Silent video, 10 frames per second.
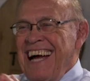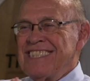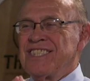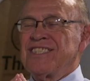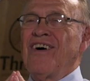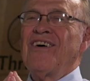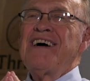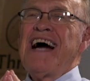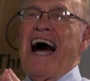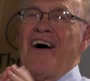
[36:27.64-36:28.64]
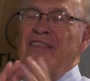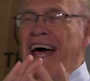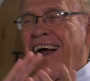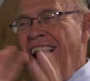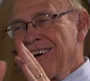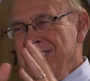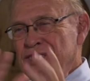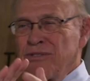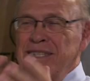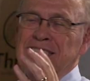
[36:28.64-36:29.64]
And so, how that
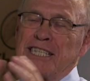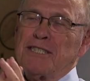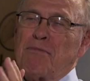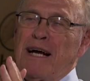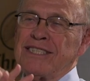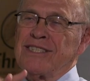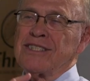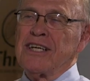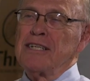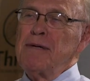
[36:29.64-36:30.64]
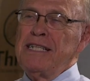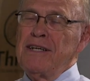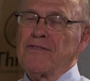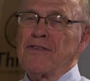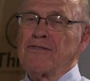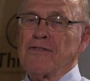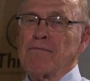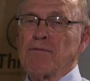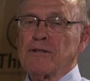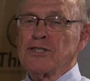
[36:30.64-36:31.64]
artistry is expressed is going to be different
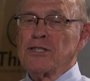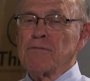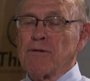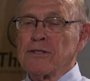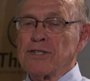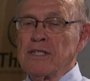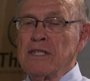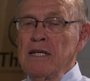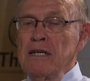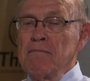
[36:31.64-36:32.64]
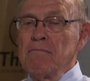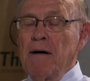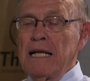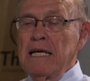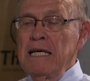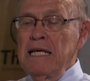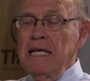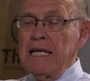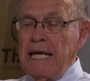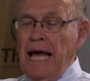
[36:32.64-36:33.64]
from person to person, but
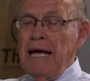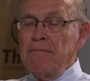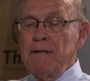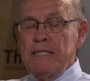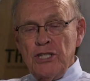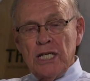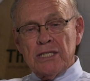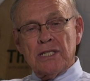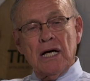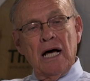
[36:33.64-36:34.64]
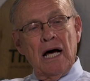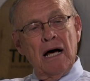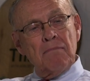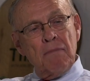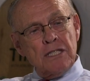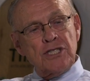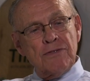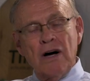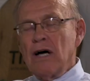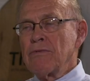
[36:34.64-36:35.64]
it can't be just a
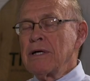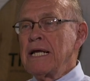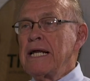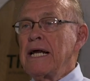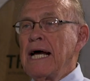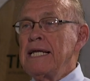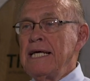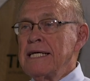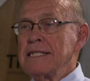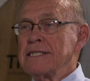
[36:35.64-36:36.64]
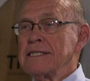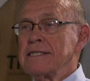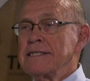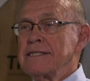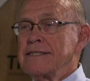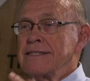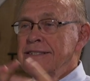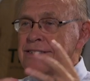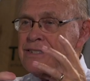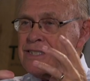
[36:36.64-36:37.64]
bunch of unrelated ideas.
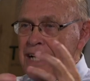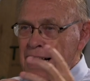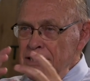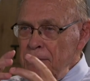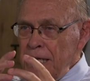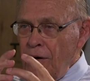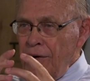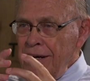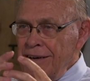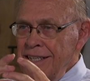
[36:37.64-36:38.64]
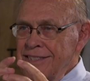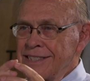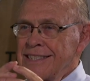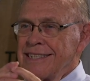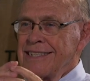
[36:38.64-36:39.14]
There's got to be coherence